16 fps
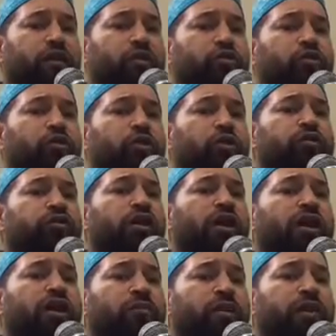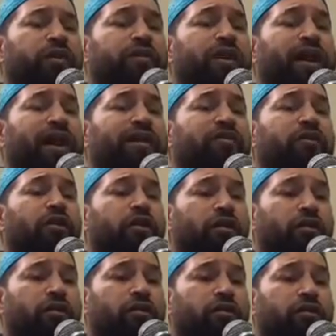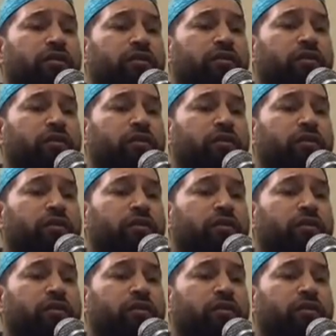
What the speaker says: nor talk about it at all